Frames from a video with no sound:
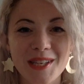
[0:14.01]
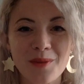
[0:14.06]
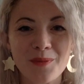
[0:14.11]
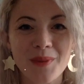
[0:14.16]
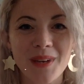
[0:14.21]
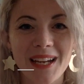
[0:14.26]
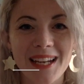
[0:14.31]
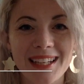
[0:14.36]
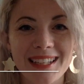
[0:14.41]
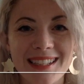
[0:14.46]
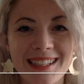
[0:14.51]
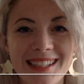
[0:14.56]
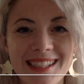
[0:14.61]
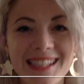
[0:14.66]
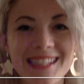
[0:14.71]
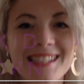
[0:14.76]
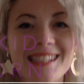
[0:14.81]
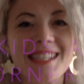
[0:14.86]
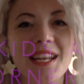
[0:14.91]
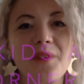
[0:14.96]
Guys,
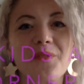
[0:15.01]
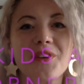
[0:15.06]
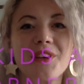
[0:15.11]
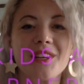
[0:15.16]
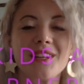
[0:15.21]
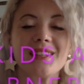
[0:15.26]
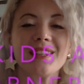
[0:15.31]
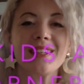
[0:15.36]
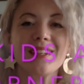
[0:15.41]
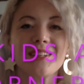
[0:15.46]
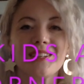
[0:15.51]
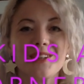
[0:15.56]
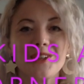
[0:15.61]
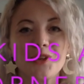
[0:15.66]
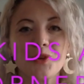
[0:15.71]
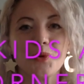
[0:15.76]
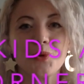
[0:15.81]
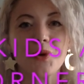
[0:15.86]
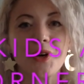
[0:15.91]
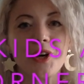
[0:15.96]
it's Devin.
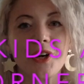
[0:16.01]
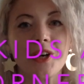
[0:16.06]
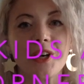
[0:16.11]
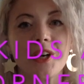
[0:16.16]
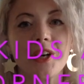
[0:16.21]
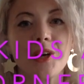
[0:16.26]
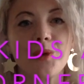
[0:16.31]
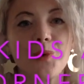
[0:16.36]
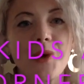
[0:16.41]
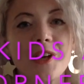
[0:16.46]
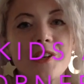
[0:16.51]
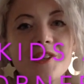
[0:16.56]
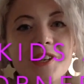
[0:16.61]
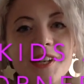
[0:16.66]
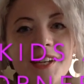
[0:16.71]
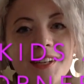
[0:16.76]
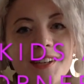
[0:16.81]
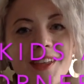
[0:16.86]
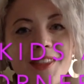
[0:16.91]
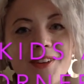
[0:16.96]
You are
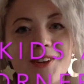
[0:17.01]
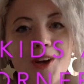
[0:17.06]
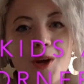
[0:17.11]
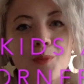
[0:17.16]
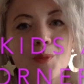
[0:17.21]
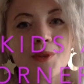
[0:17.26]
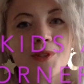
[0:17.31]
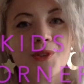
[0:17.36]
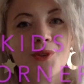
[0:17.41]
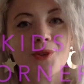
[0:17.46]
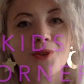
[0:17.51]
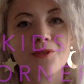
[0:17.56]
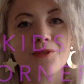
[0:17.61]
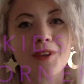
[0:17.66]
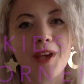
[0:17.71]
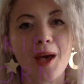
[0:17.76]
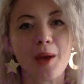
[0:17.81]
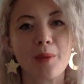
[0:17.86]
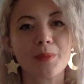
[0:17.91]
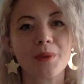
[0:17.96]
watching another episode of
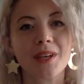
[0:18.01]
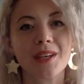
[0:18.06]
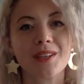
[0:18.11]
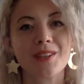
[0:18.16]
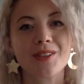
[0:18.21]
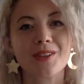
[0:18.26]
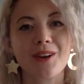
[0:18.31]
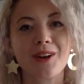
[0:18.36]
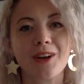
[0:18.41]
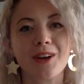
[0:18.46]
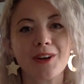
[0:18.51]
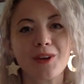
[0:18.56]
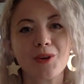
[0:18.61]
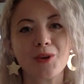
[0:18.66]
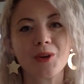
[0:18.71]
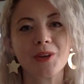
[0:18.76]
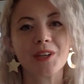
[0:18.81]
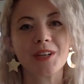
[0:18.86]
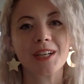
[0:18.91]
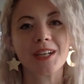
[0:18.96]
Cap Kids Art
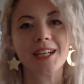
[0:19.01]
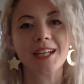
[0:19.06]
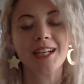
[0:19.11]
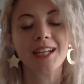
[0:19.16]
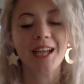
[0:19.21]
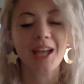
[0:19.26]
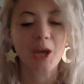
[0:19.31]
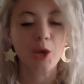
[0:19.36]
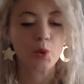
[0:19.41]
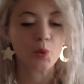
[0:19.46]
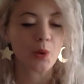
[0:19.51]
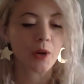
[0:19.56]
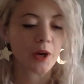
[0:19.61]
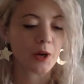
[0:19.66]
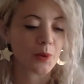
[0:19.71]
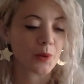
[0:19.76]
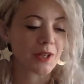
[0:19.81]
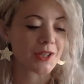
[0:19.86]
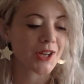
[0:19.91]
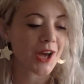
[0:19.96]
Corner, where
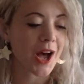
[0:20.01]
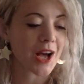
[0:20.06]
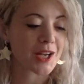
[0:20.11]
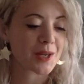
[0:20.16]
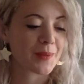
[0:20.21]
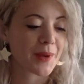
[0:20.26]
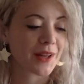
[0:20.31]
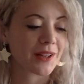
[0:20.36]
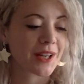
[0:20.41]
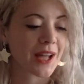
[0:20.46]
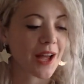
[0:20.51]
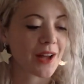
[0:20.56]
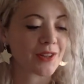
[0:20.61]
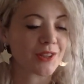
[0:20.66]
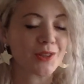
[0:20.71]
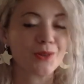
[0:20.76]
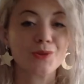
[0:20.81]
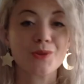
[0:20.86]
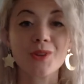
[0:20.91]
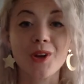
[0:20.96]
we talk about how to
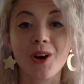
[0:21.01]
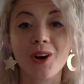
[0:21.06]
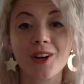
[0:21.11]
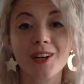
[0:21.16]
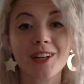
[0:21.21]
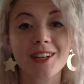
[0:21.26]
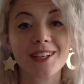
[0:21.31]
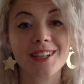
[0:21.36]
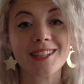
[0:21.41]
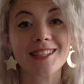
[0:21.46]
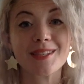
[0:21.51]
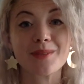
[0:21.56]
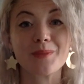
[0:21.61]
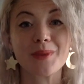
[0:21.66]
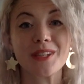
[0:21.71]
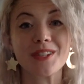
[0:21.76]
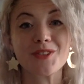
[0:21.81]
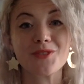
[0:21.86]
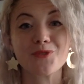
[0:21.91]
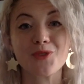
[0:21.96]
use art as a
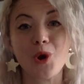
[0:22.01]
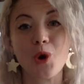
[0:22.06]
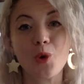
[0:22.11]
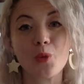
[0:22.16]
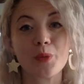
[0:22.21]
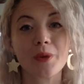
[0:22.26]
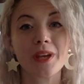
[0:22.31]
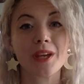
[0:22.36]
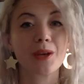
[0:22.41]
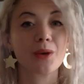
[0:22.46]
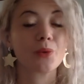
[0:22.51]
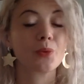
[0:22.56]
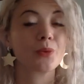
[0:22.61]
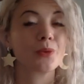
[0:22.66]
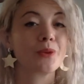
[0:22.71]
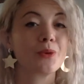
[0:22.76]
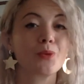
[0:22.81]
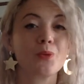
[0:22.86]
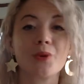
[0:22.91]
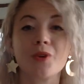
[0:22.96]
means of coping
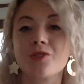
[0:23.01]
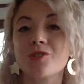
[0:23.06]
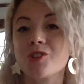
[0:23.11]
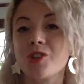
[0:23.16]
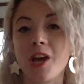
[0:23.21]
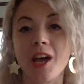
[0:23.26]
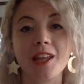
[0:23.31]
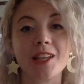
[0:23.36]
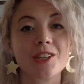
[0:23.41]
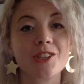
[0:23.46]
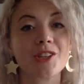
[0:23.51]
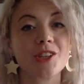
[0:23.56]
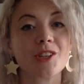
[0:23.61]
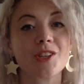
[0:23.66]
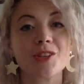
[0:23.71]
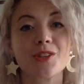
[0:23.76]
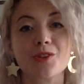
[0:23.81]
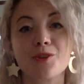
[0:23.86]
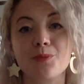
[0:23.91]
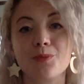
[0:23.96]
with
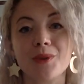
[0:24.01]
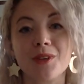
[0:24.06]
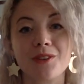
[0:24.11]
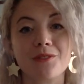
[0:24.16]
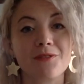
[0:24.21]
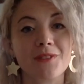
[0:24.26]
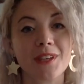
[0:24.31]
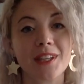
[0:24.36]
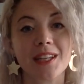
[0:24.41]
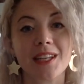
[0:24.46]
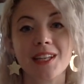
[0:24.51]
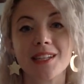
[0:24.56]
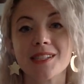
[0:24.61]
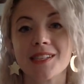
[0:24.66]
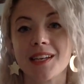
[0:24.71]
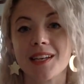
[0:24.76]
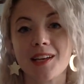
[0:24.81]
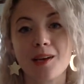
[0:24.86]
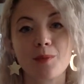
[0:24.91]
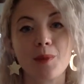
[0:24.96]
challenges or big feelings
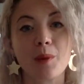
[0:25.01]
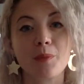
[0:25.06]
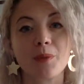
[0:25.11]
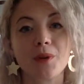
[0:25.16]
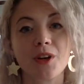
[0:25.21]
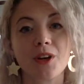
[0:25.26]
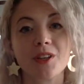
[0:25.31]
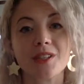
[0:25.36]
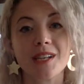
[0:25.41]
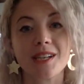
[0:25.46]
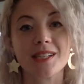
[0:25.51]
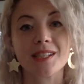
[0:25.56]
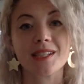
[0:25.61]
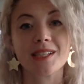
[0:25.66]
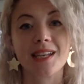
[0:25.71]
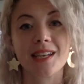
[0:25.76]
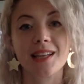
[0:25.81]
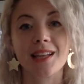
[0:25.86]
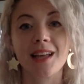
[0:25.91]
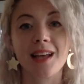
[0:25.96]
that come up in our
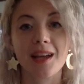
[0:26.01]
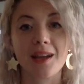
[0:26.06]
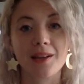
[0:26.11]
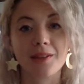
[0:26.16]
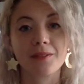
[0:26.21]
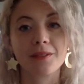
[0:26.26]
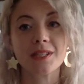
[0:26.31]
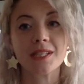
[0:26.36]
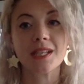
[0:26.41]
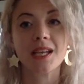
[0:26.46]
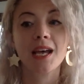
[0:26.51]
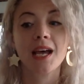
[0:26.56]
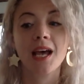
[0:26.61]
day-to-day lives,